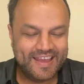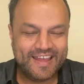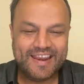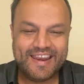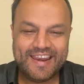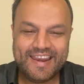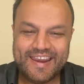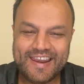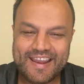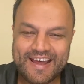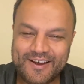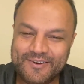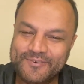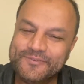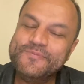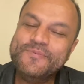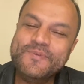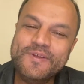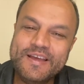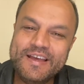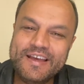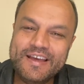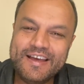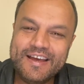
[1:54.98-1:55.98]
Now,
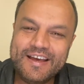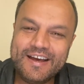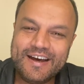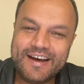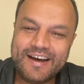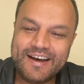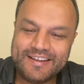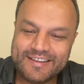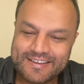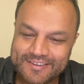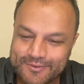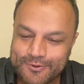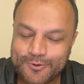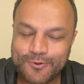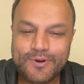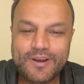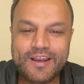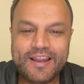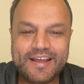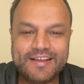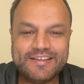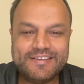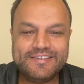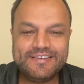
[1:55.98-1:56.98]
this whole
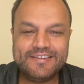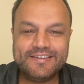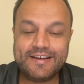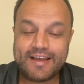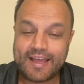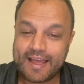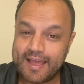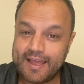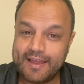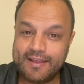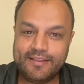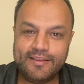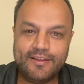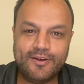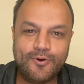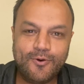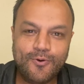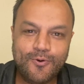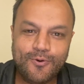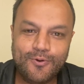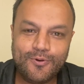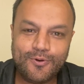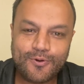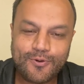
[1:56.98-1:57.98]
lecture and the
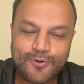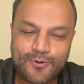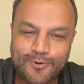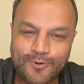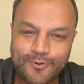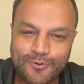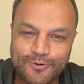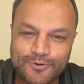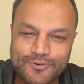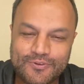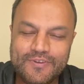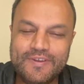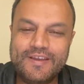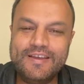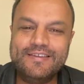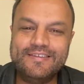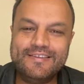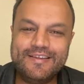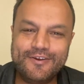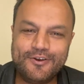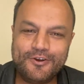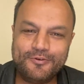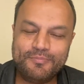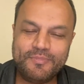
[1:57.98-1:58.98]
whole course is
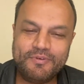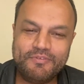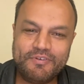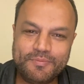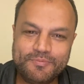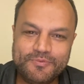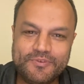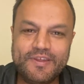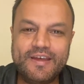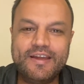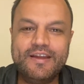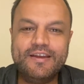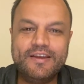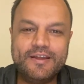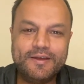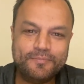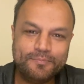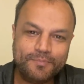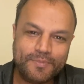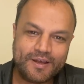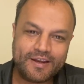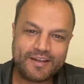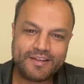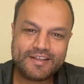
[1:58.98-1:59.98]
there on my
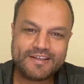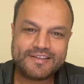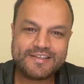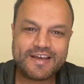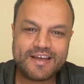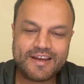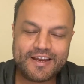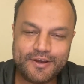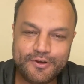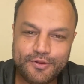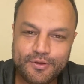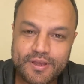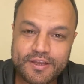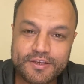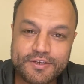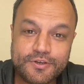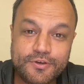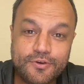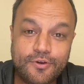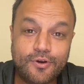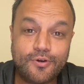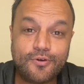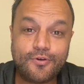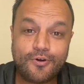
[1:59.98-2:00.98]
website,
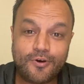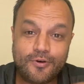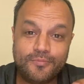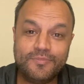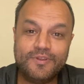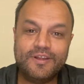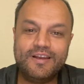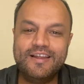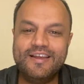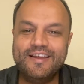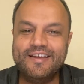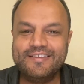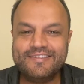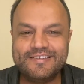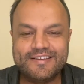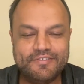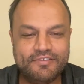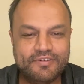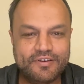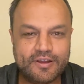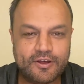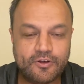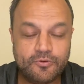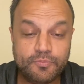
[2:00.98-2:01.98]
bharatacharyaeducation.com. The link is
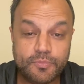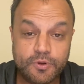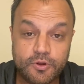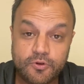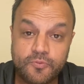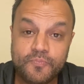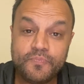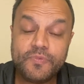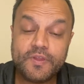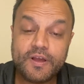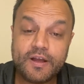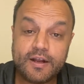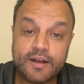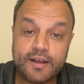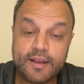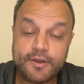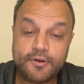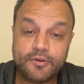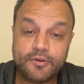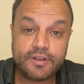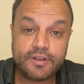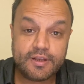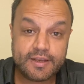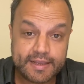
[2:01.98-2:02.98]
given down below. Click
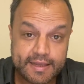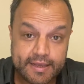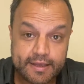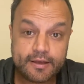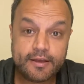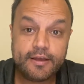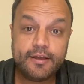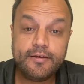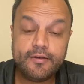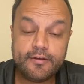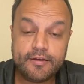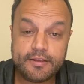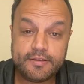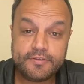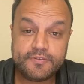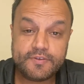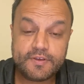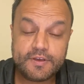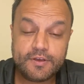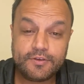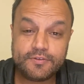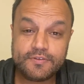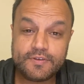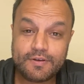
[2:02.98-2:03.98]
link,
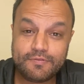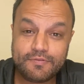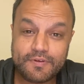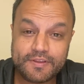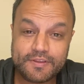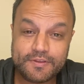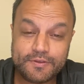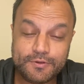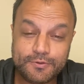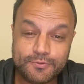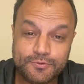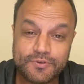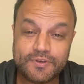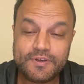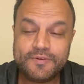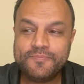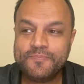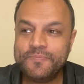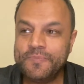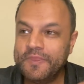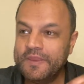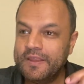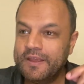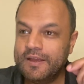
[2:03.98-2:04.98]
register yourself as a user.
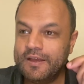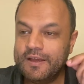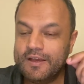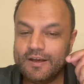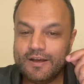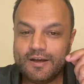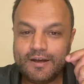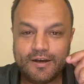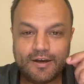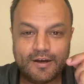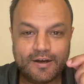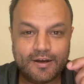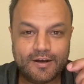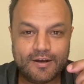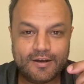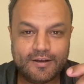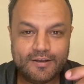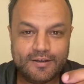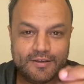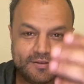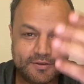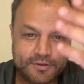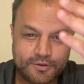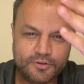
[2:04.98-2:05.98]

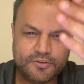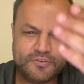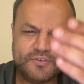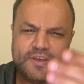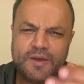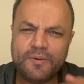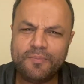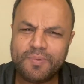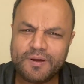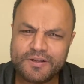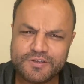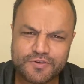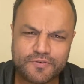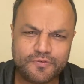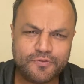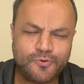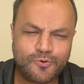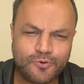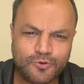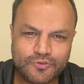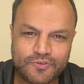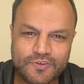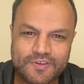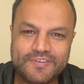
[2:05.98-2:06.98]
You'll see a bunch of
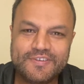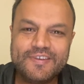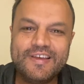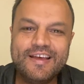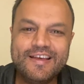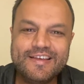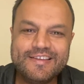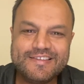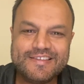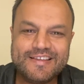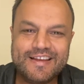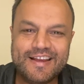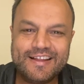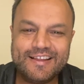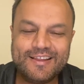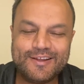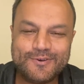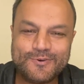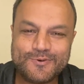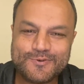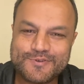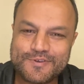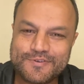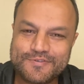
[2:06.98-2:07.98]
courses. Select the
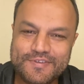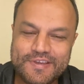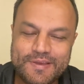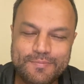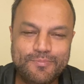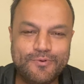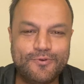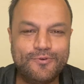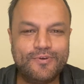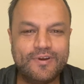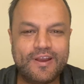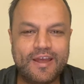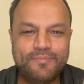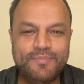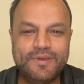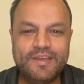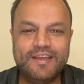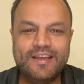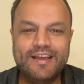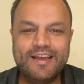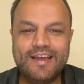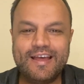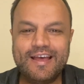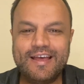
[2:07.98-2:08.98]
course of C
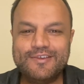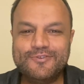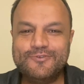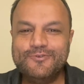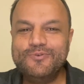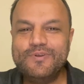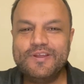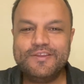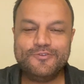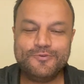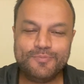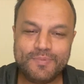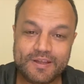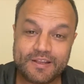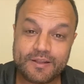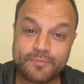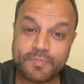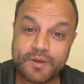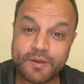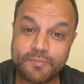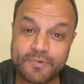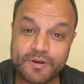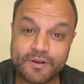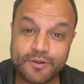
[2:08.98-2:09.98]
programming. As soon as you make the
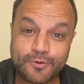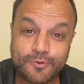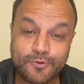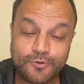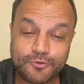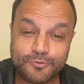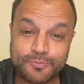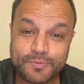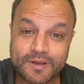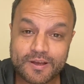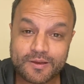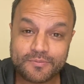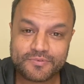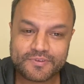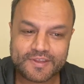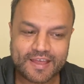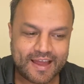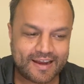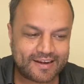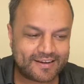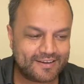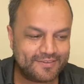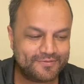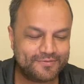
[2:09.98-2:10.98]
payment, the course becomes
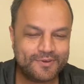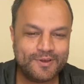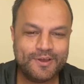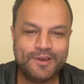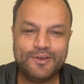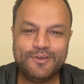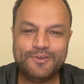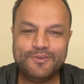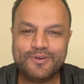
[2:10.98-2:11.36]
active.